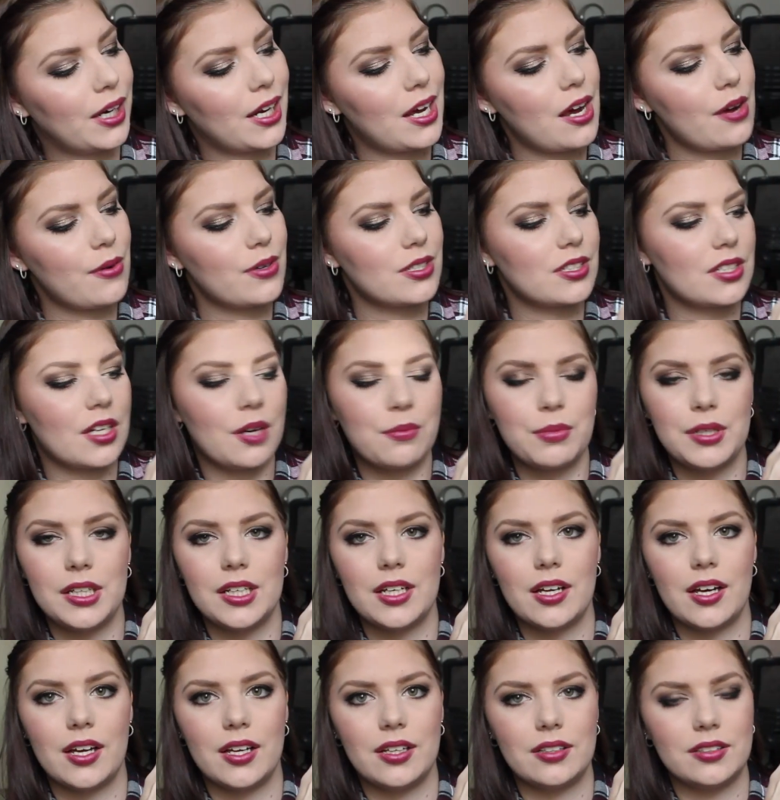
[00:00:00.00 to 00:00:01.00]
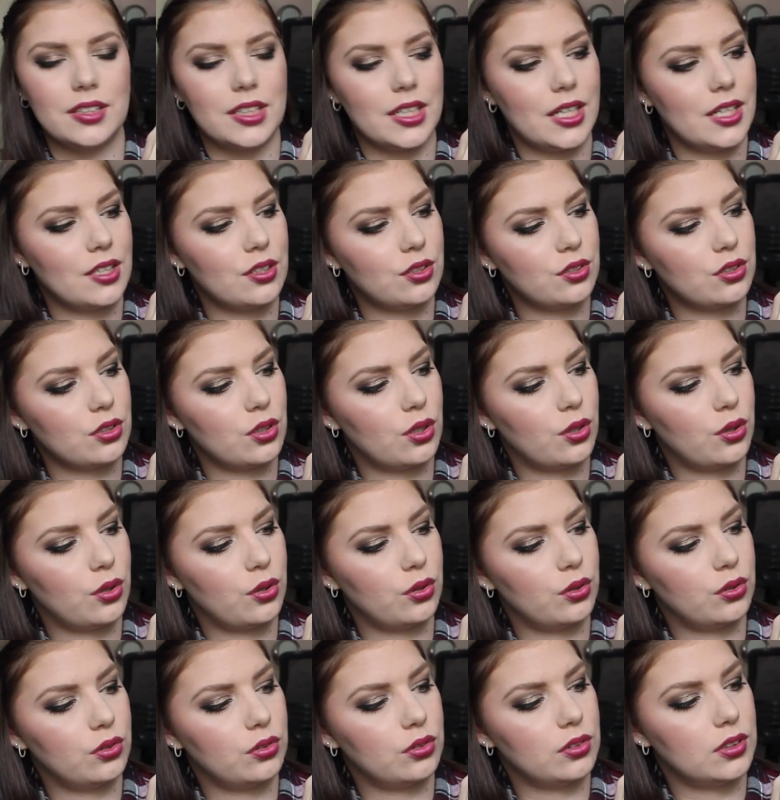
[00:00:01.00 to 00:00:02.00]
But I was up here in the
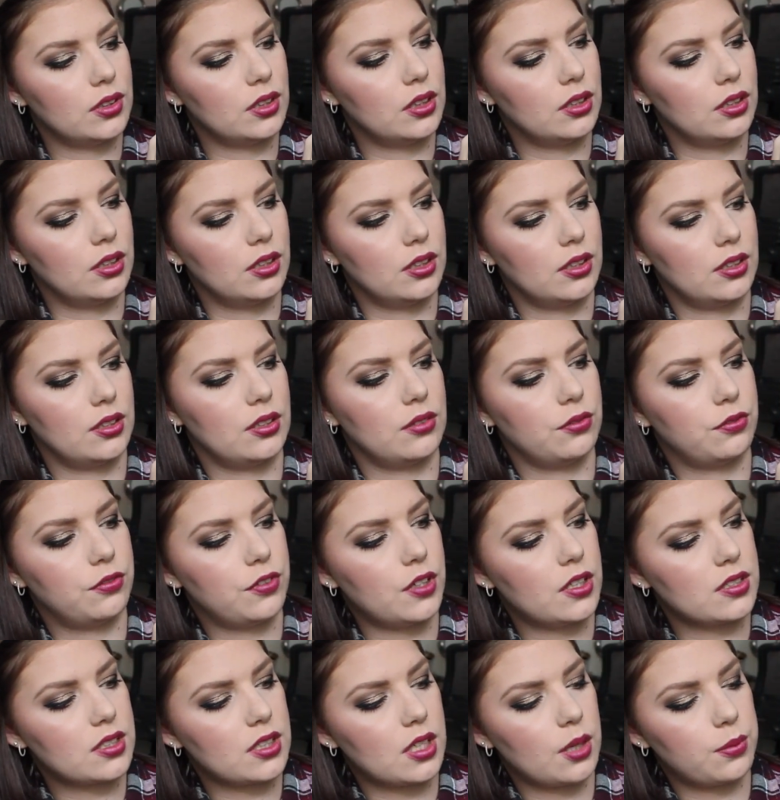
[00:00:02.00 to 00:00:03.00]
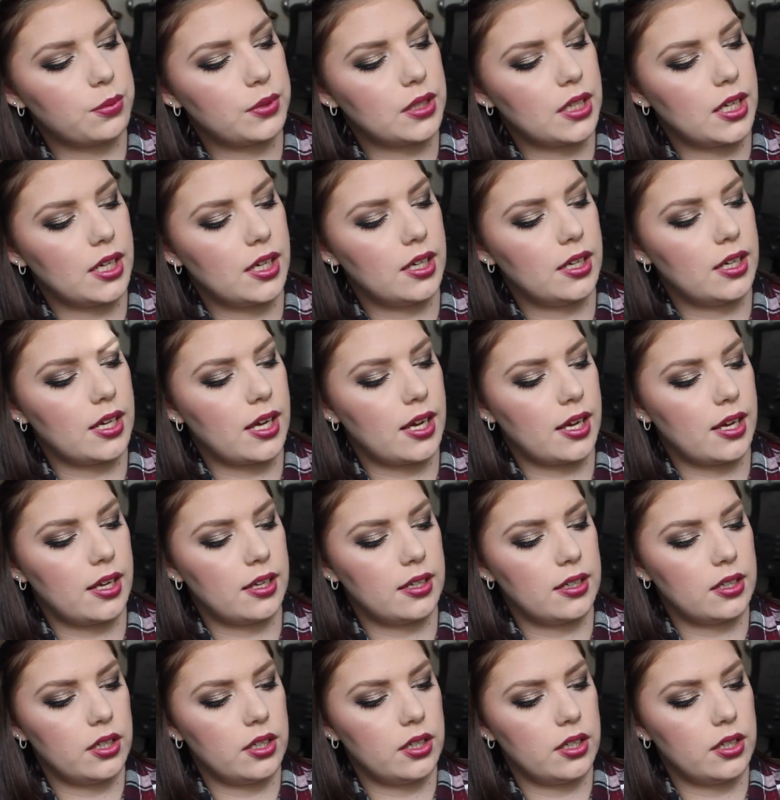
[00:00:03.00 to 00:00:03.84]
intro the first update